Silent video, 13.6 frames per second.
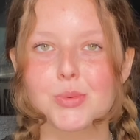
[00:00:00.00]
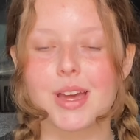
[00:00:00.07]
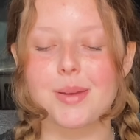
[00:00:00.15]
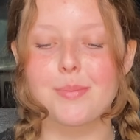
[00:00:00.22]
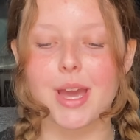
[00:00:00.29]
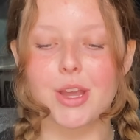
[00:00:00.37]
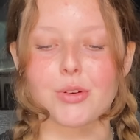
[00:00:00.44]

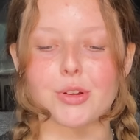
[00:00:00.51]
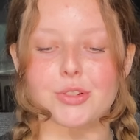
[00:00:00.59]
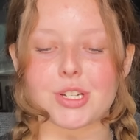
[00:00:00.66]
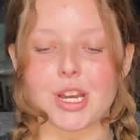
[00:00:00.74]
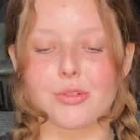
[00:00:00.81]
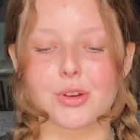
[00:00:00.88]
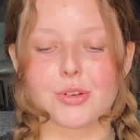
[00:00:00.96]
one by
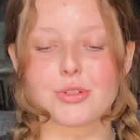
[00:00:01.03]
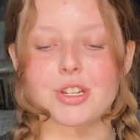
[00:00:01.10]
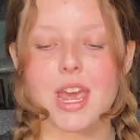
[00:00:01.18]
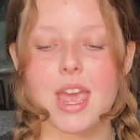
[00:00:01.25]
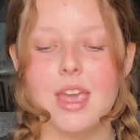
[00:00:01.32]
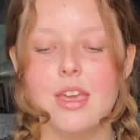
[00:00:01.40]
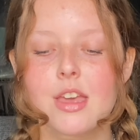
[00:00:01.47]
Crochet
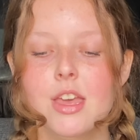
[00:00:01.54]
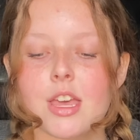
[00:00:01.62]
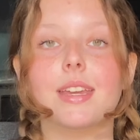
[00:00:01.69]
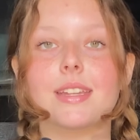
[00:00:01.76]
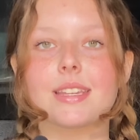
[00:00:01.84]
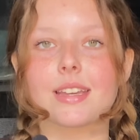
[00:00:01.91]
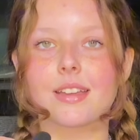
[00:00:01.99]
Crochet.
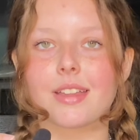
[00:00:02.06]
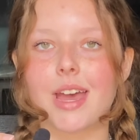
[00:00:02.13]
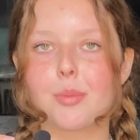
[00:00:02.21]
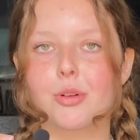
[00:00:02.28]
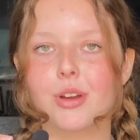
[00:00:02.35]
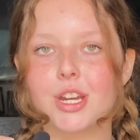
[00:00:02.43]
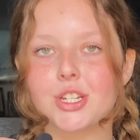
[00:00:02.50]
It is in
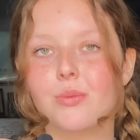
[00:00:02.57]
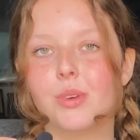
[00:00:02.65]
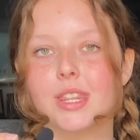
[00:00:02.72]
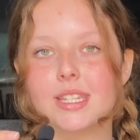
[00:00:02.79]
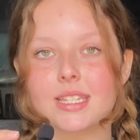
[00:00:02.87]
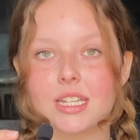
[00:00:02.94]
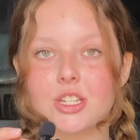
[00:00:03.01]
collaboration
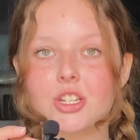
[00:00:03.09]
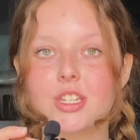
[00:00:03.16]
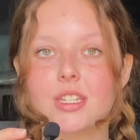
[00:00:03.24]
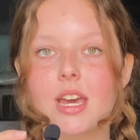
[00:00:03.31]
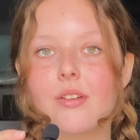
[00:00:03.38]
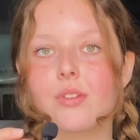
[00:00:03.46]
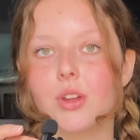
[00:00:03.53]
with Stitch and
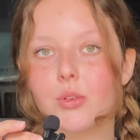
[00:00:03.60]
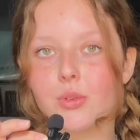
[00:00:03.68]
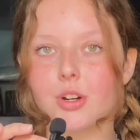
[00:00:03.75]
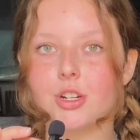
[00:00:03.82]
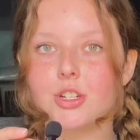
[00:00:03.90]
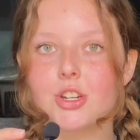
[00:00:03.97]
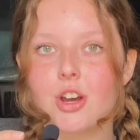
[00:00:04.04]
Stuff and
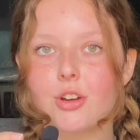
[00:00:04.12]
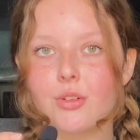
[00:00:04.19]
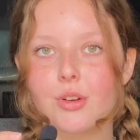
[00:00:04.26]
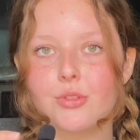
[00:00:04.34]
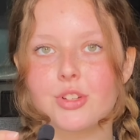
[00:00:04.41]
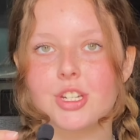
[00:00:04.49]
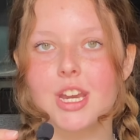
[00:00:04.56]
Orange Dawn
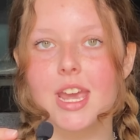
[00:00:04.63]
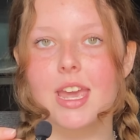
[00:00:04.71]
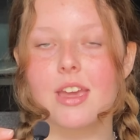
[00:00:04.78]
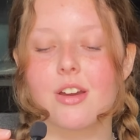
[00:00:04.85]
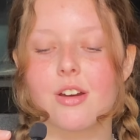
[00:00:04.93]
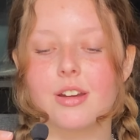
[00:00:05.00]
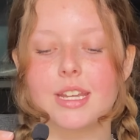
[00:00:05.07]

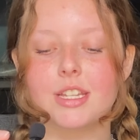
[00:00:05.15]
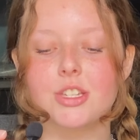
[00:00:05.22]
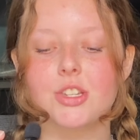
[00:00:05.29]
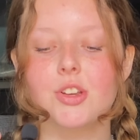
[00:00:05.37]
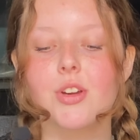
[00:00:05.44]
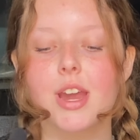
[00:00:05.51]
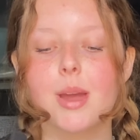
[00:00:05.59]
Crochet on
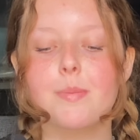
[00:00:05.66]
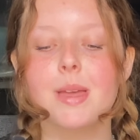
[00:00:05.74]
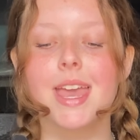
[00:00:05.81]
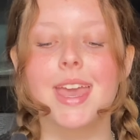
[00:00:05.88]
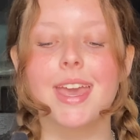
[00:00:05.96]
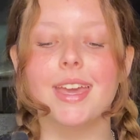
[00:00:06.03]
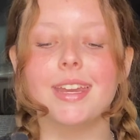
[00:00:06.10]
Instagram.
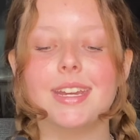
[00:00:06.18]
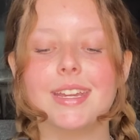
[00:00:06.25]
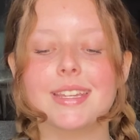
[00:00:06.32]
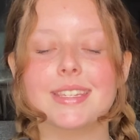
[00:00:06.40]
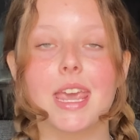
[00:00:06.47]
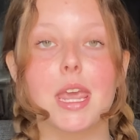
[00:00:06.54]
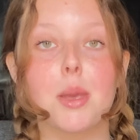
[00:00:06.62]
And it
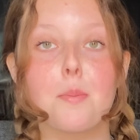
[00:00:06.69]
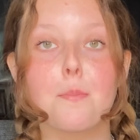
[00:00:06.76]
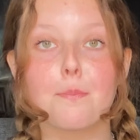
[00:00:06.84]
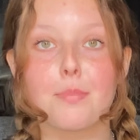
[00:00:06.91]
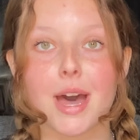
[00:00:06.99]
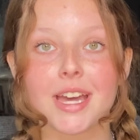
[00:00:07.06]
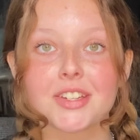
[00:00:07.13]
is a
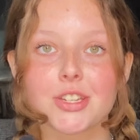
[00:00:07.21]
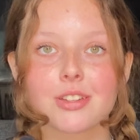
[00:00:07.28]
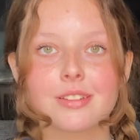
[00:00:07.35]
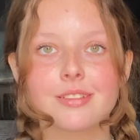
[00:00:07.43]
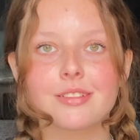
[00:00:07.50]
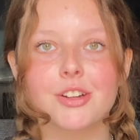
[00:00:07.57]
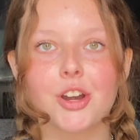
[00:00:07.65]
butt
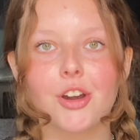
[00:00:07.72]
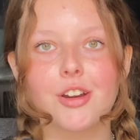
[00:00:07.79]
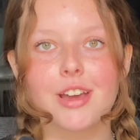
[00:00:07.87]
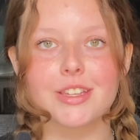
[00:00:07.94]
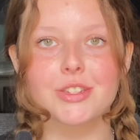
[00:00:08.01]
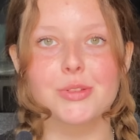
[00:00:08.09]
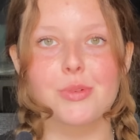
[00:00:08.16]

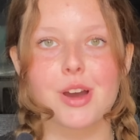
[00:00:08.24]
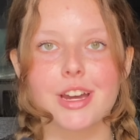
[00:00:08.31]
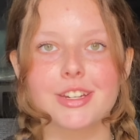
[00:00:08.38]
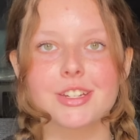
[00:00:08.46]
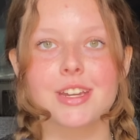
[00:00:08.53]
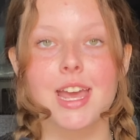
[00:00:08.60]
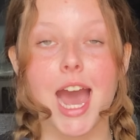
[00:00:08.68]
Ernut
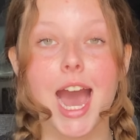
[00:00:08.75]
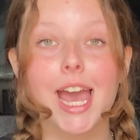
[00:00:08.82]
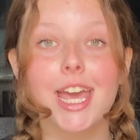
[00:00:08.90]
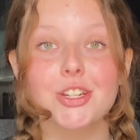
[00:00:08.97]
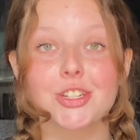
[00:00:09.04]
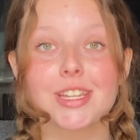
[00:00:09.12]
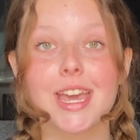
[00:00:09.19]
squash. I
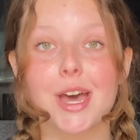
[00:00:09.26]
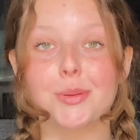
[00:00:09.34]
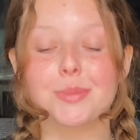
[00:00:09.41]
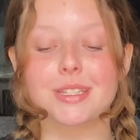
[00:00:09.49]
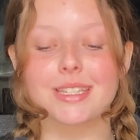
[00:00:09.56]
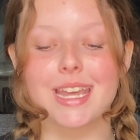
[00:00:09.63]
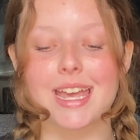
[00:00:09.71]
actually
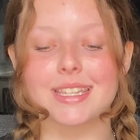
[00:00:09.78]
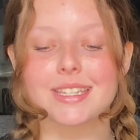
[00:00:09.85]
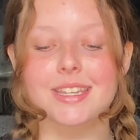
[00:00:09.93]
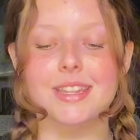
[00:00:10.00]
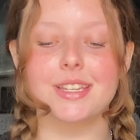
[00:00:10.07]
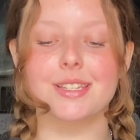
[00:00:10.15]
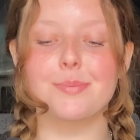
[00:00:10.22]
helped
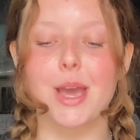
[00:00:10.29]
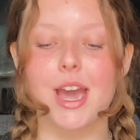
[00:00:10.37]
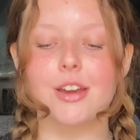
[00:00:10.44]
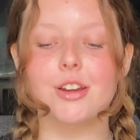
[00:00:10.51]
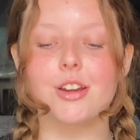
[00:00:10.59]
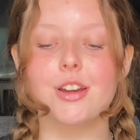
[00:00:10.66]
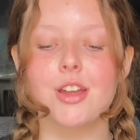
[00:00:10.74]
test this
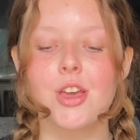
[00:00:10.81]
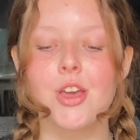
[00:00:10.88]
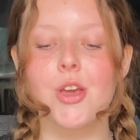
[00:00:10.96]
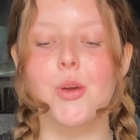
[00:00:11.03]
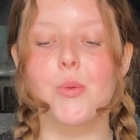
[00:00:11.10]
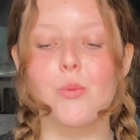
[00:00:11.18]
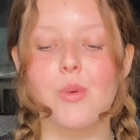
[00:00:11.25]
pattern
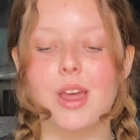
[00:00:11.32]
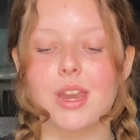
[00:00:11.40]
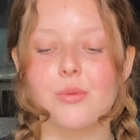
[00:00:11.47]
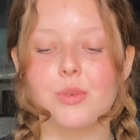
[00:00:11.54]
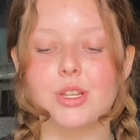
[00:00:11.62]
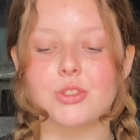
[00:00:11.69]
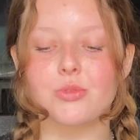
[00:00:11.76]
when
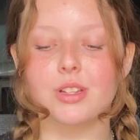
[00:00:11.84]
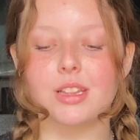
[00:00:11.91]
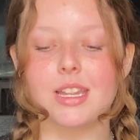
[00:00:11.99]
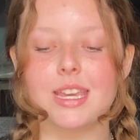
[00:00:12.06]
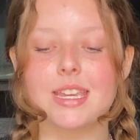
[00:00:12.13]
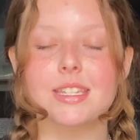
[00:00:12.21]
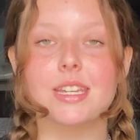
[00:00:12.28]
it was
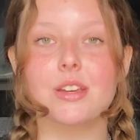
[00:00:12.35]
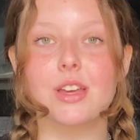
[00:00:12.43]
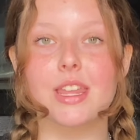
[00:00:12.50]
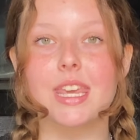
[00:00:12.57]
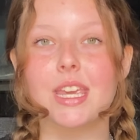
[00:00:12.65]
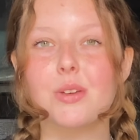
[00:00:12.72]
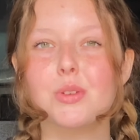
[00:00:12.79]
released. It, I
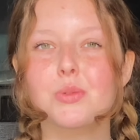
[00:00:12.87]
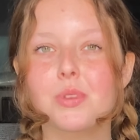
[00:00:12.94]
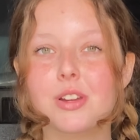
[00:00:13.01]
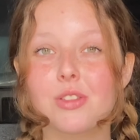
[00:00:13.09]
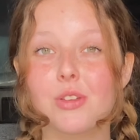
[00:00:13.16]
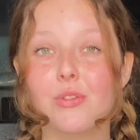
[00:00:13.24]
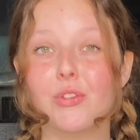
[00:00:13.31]
think it was
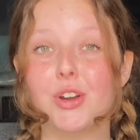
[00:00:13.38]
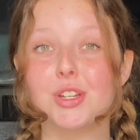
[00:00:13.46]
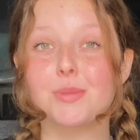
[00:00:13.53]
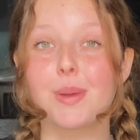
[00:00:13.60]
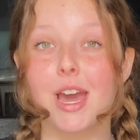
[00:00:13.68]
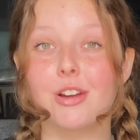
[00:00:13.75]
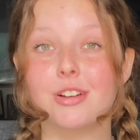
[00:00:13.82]
one of the
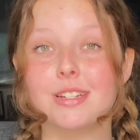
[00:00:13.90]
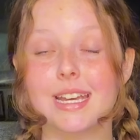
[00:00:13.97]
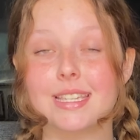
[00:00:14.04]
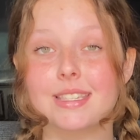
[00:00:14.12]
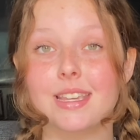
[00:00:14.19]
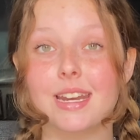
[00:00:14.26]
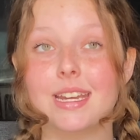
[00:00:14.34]
first pattern
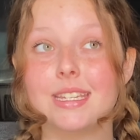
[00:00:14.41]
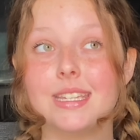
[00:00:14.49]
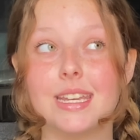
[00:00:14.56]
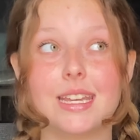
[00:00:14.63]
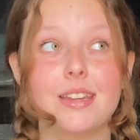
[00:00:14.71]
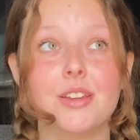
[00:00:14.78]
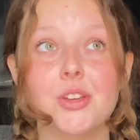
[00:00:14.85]
tests that I
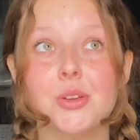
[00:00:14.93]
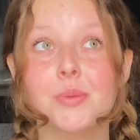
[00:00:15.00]
did